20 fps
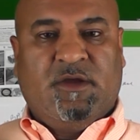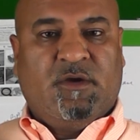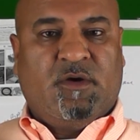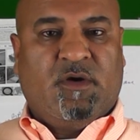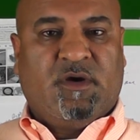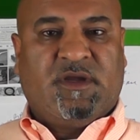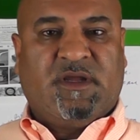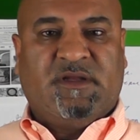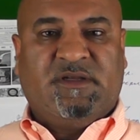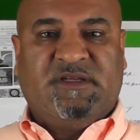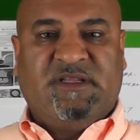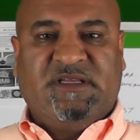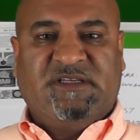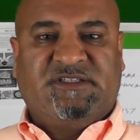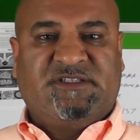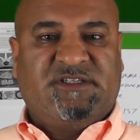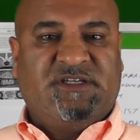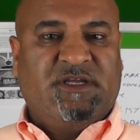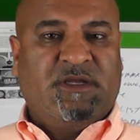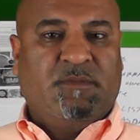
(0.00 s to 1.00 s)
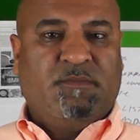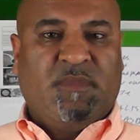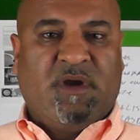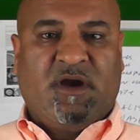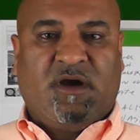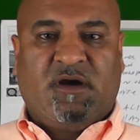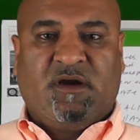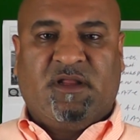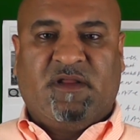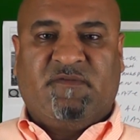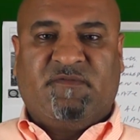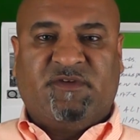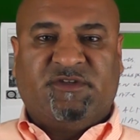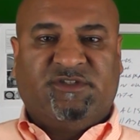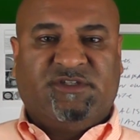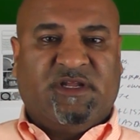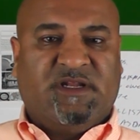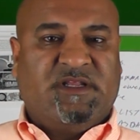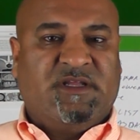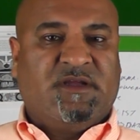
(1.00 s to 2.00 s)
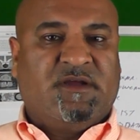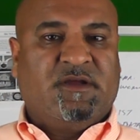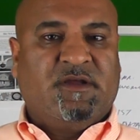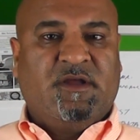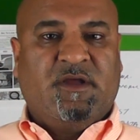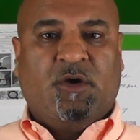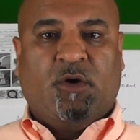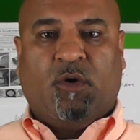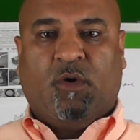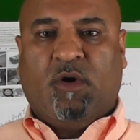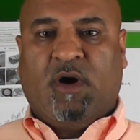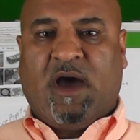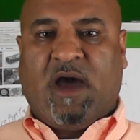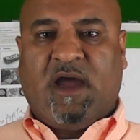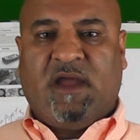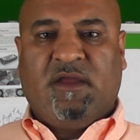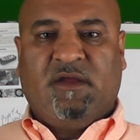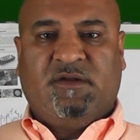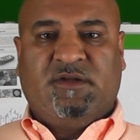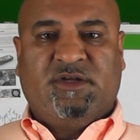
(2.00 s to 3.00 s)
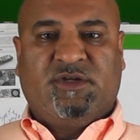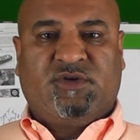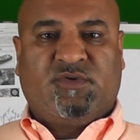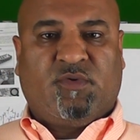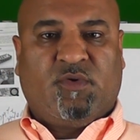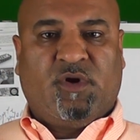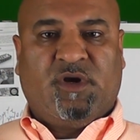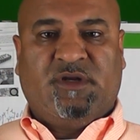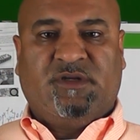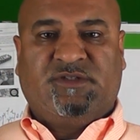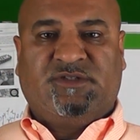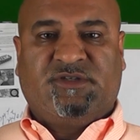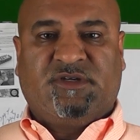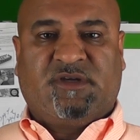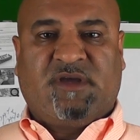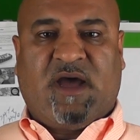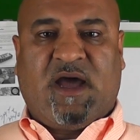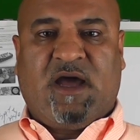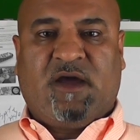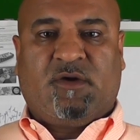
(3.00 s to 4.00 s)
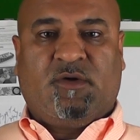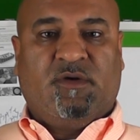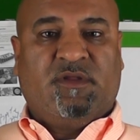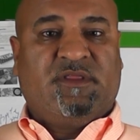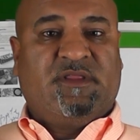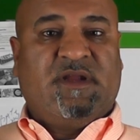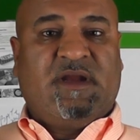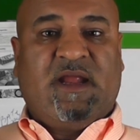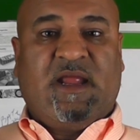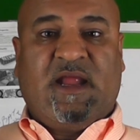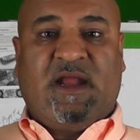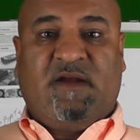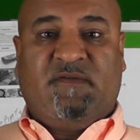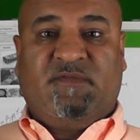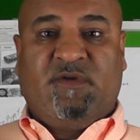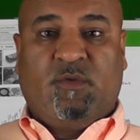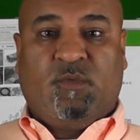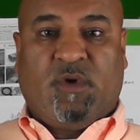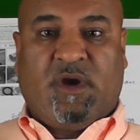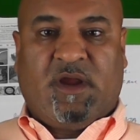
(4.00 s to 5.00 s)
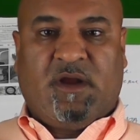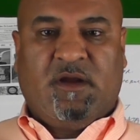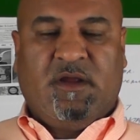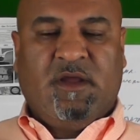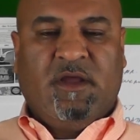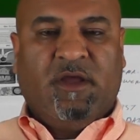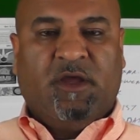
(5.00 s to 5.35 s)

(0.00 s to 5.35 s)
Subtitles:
okay, DC, Maryland, Virginia, Ohio, Detroit, Chicago, they're everywhere.